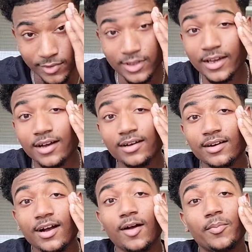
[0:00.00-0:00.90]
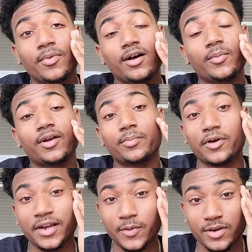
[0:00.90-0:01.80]
yeah, I'm at a
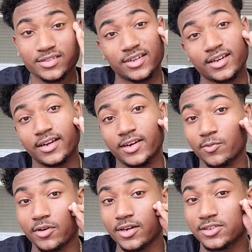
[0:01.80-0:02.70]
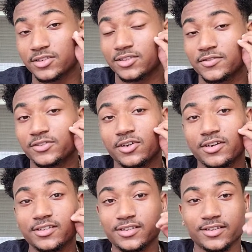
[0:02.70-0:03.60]
point now where it's like I should have
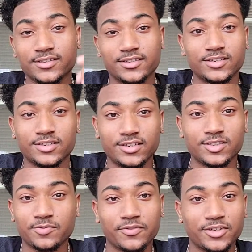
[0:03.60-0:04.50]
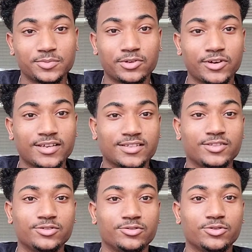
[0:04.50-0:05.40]
started this DLC. I should have just finished progressing
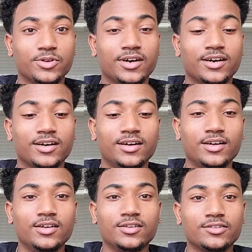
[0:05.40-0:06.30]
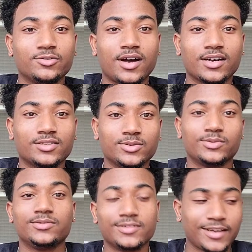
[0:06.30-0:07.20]
through Act
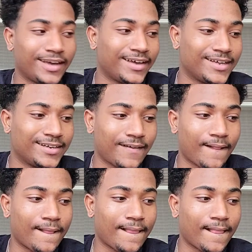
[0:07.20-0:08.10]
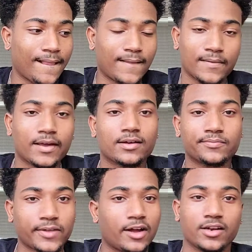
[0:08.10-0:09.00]
2. And yeah,
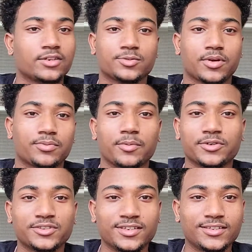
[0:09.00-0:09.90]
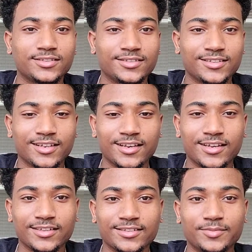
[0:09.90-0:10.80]
I pretty much shouldn't have done the
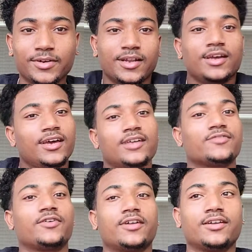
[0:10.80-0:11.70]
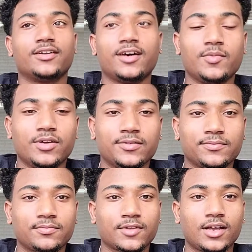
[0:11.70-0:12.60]
DLC, but it's fun. I mean,
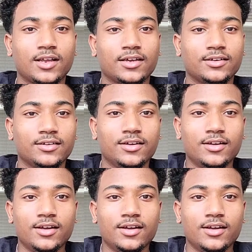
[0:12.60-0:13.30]
I like it.